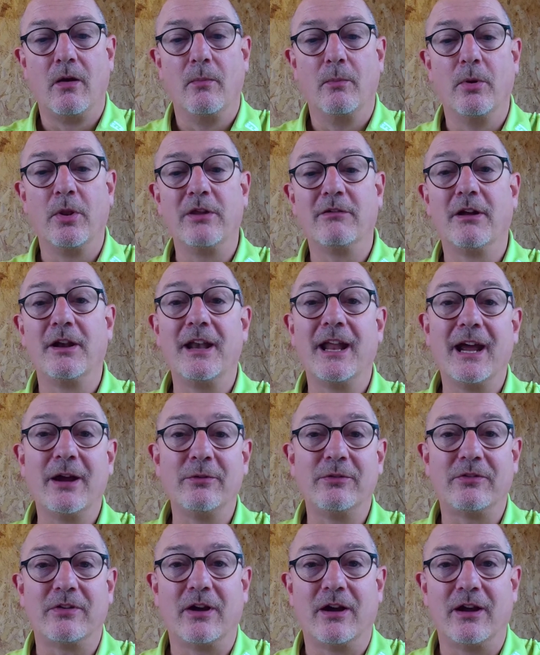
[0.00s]
But there are now
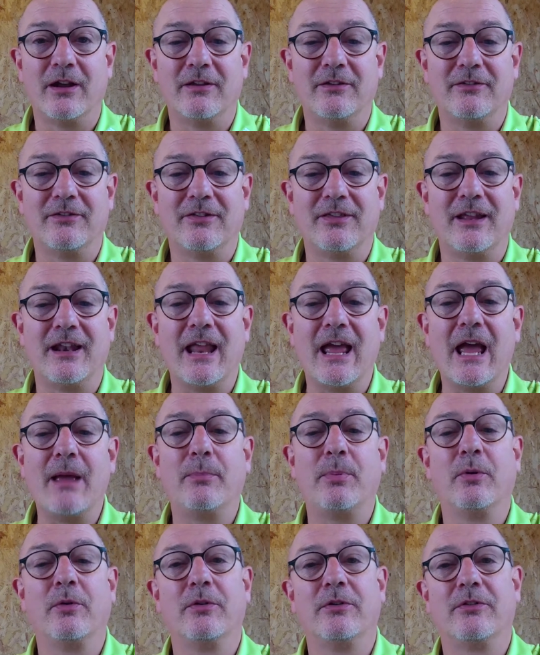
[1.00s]
signs that
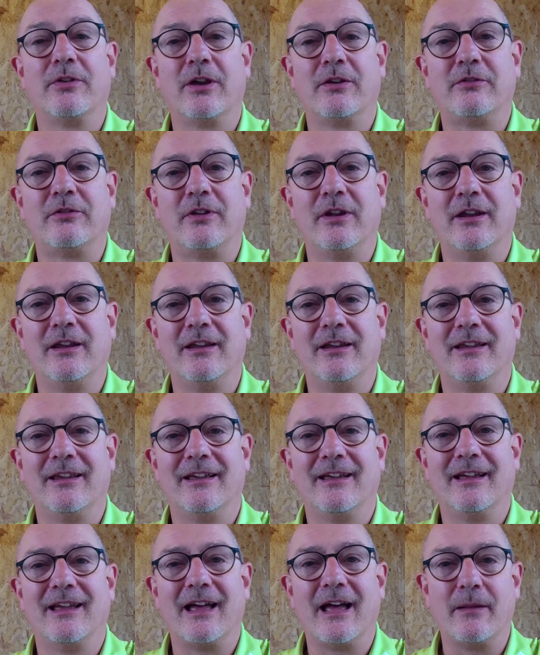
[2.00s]
airport testing
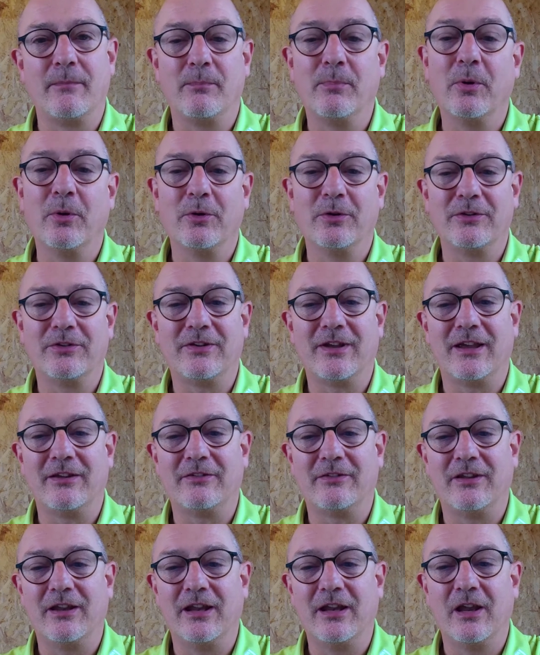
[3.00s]
and port
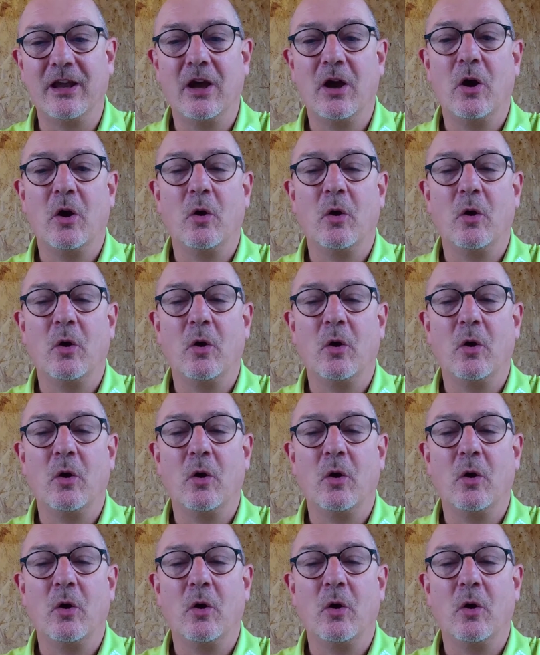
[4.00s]
testing